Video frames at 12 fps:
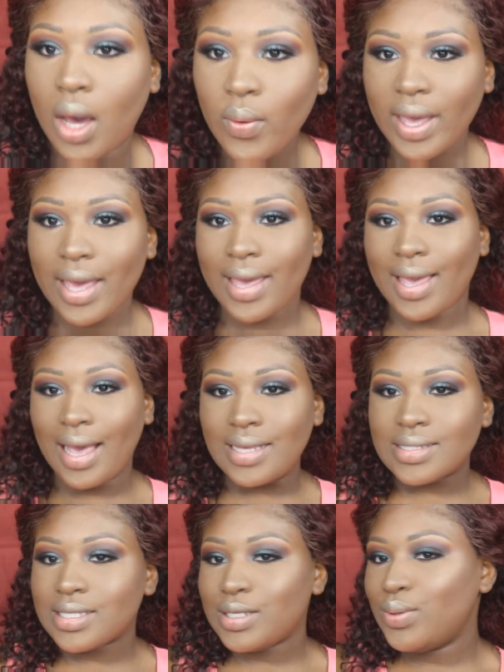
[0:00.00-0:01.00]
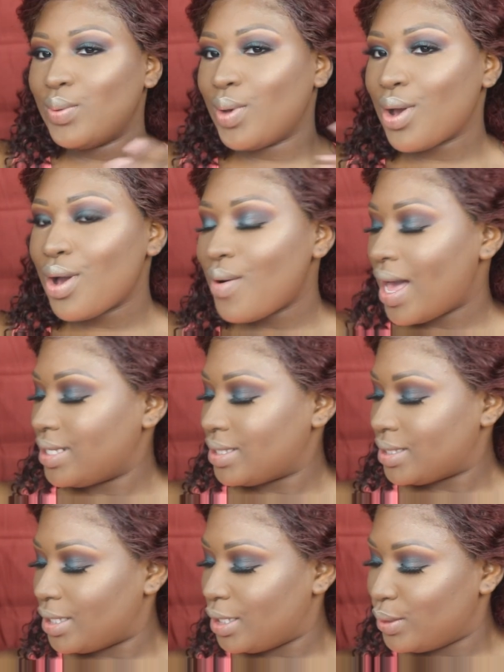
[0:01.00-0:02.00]
Okay, I see you, girl. I
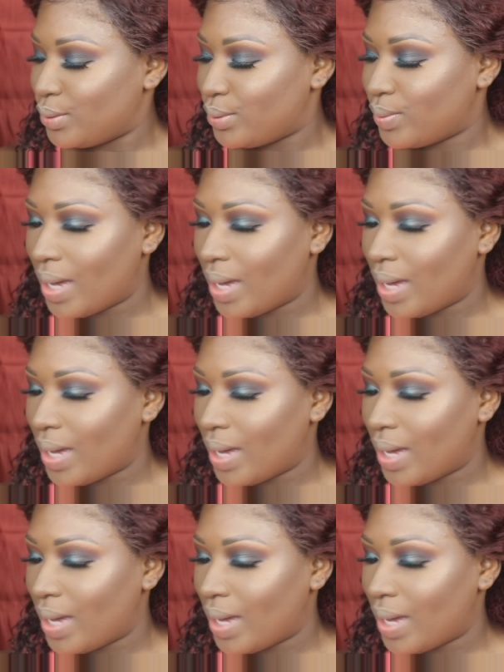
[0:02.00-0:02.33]
see you.